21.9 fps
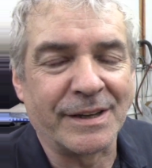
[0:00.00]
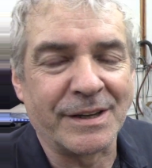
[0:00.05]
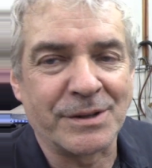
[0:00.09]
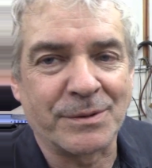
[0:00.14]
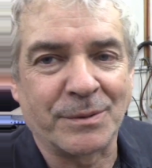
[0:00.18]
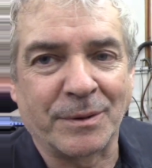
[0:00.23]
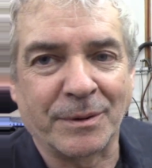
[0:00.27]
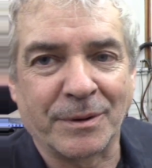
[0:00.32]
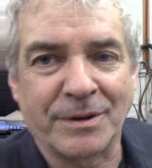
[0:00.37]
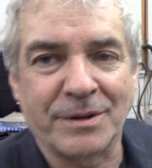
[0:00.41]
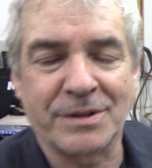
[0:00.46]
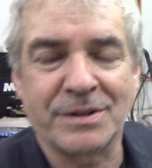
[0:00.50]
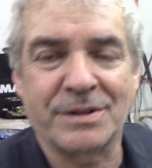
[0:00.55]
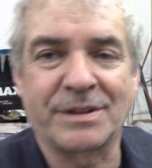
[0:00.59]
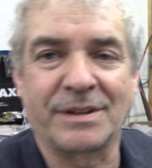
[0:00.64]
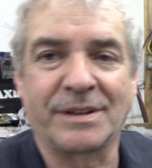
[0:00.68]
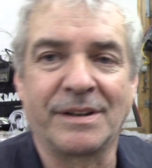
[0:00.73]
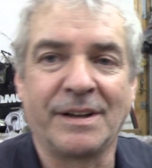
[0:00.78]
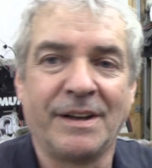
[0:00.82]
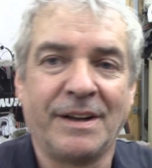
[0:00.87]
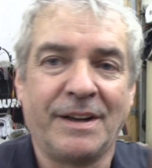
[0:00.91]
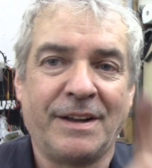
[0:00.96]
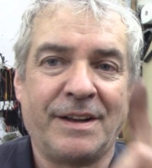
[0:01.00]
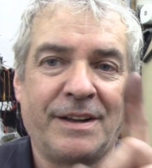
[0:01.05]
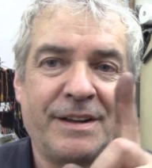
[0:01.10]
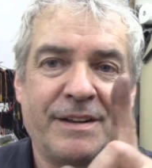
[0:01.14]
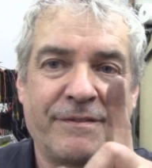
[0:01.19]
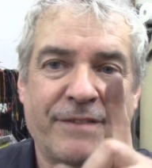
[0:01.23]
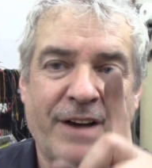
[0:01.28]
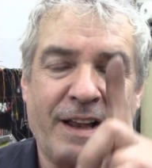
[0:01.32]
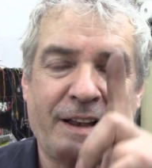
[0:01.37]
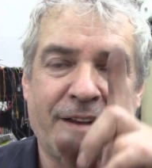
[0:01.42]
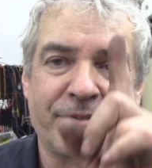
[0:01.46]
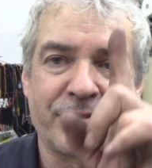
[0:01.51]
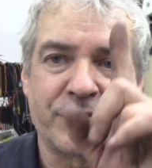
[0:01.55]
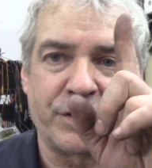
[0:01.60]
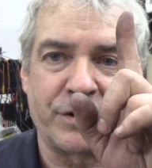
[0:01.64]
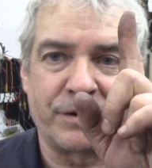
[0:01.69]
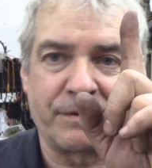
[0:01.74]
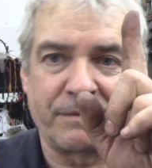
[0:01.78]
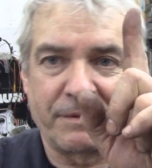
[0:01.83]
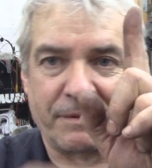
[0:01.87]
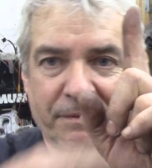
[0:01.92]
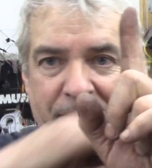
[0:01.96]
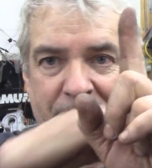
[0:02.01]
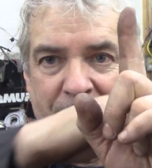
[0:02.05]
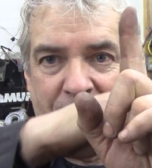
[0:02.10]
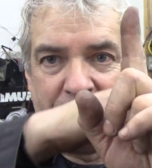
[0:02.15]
this one because the valves are